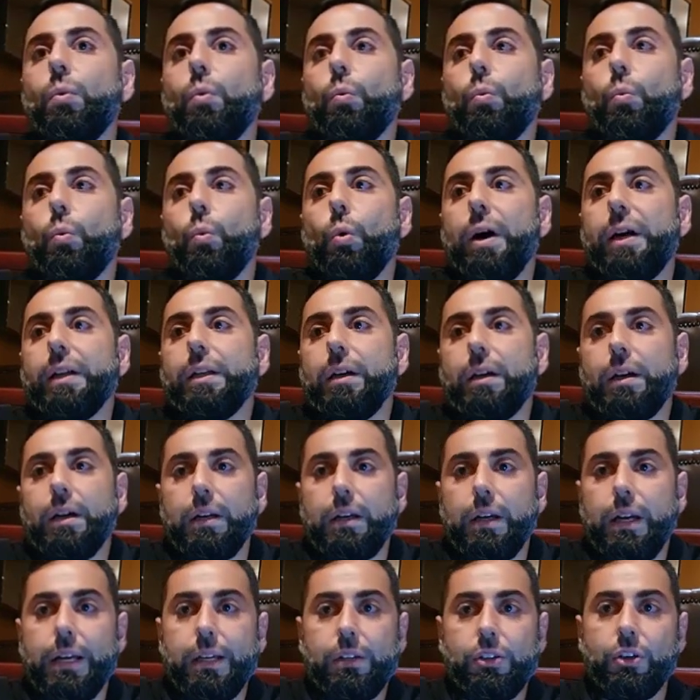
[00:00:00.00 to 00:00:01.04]
what are
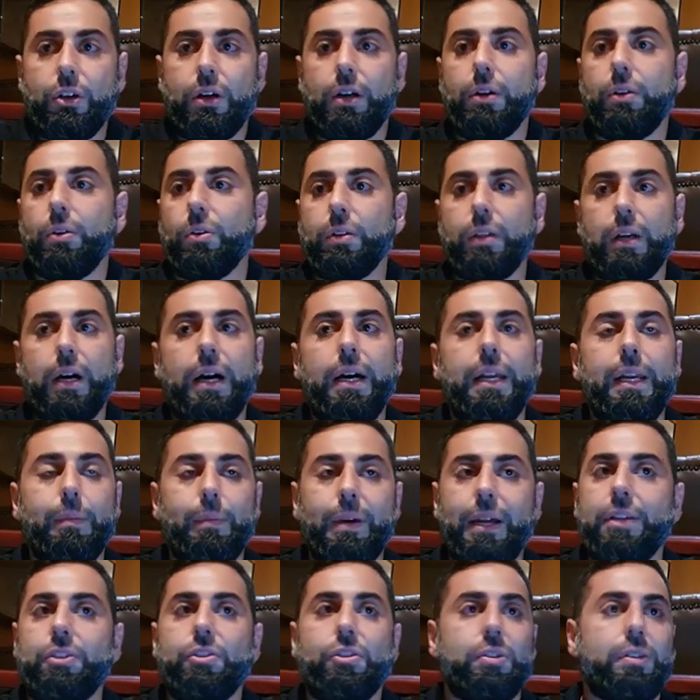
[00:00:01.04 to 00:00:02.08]
HR or the hiring
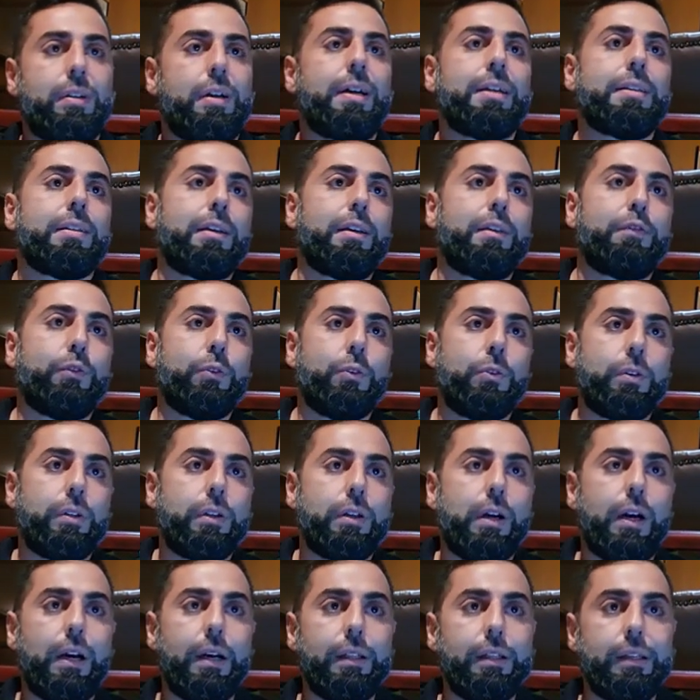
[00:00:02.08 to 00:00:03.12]
managers asking for?
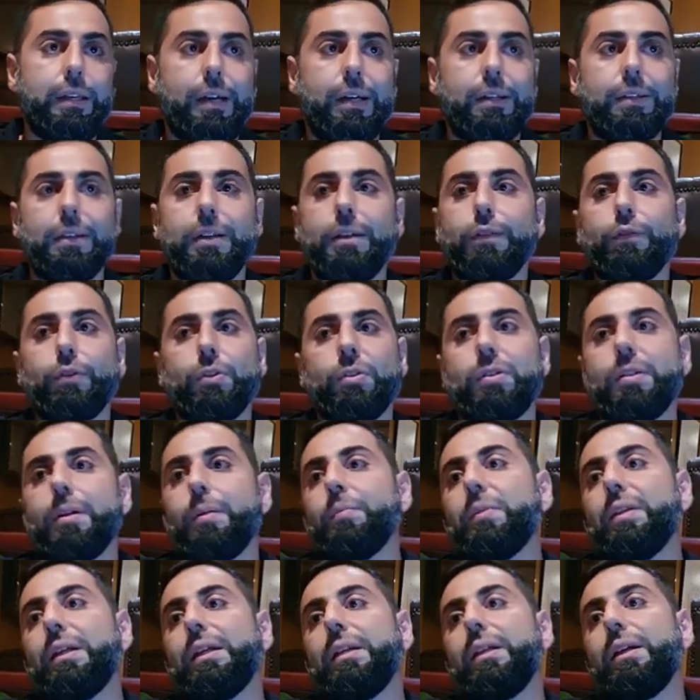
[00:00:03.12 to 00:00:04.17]
Are they asking for
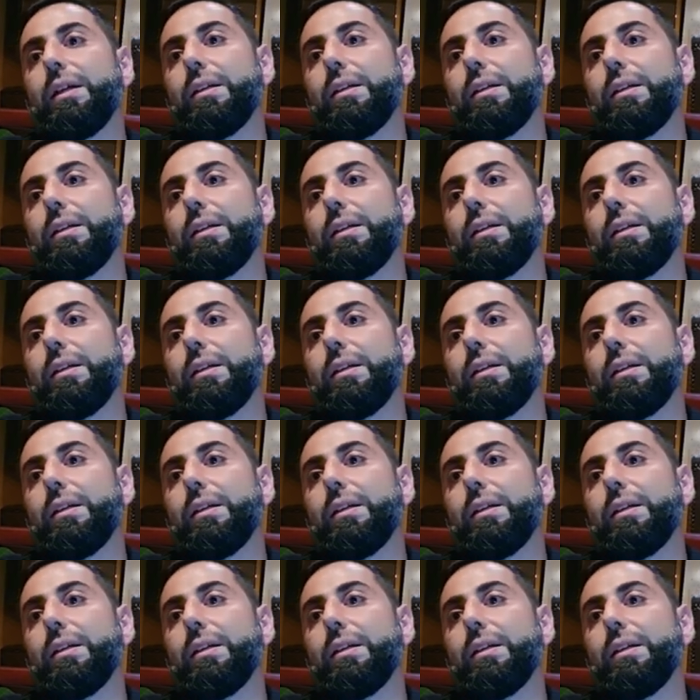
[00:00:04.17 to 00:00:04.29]
something like